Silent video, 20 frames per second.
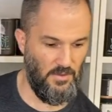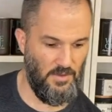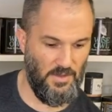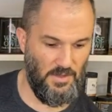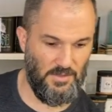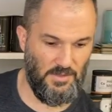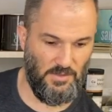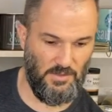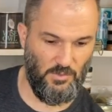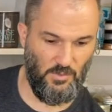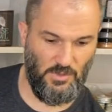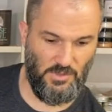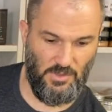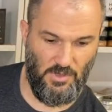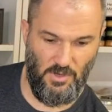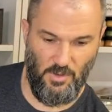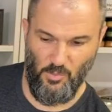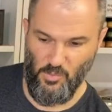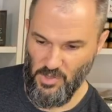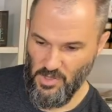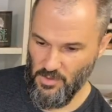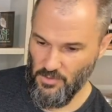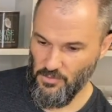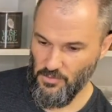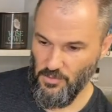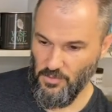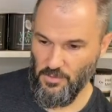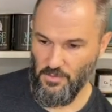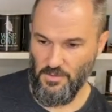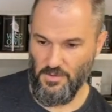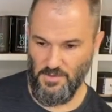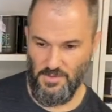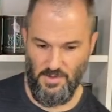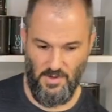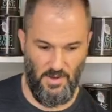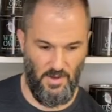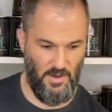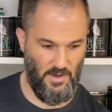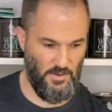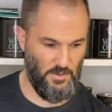this is what's going to peek through
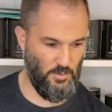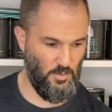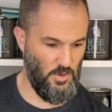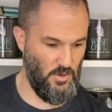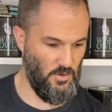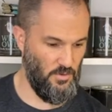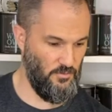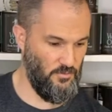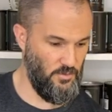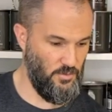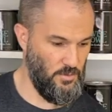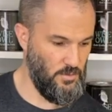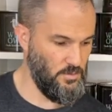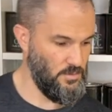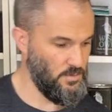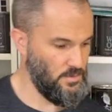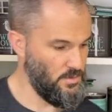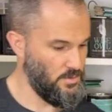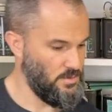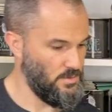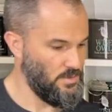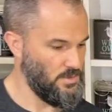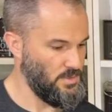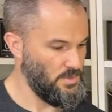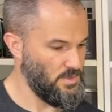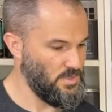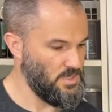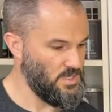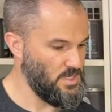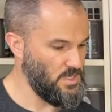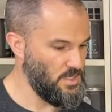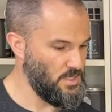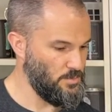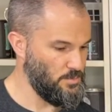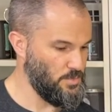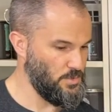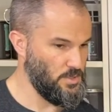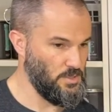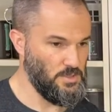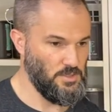this nice, beautiful,
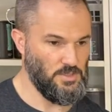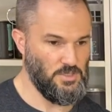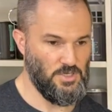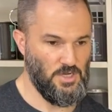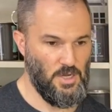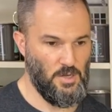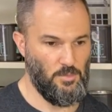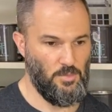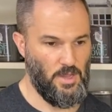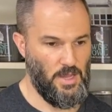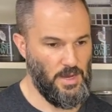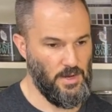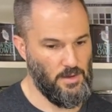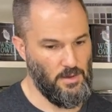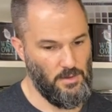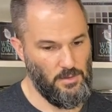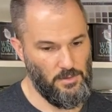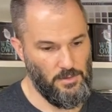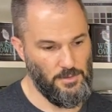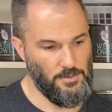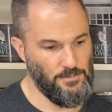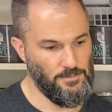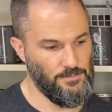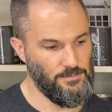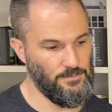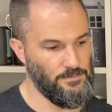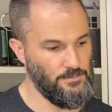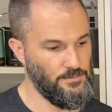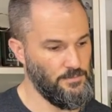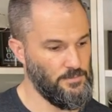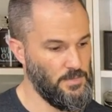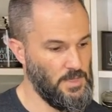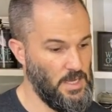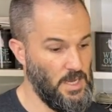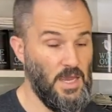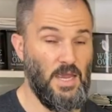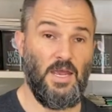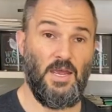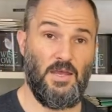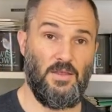deep jet black color.
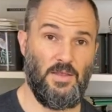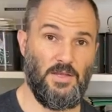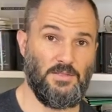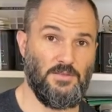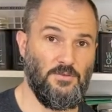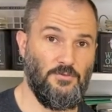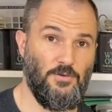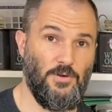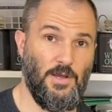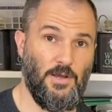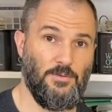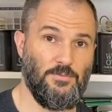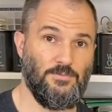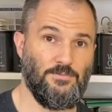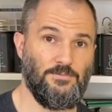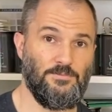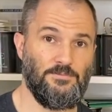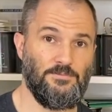And that's it for now.